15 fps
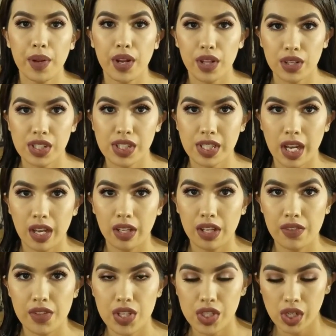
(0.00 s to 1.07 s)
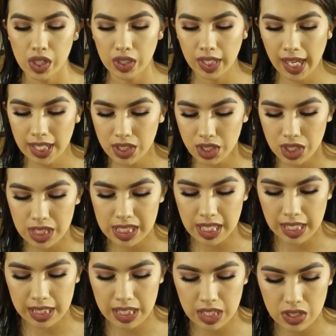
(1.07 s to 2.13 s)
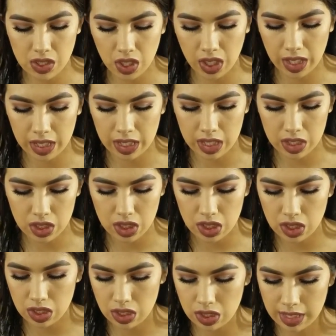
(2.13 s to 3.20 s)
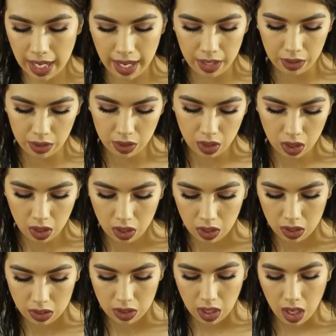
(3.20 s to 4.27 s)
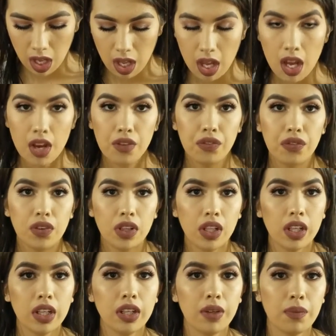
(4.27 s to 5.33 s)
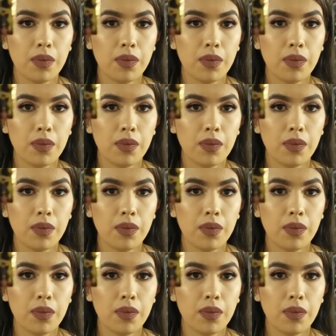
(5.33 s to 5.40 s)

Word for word: another style of the Tarte lashes, and these are in this style called Flirt,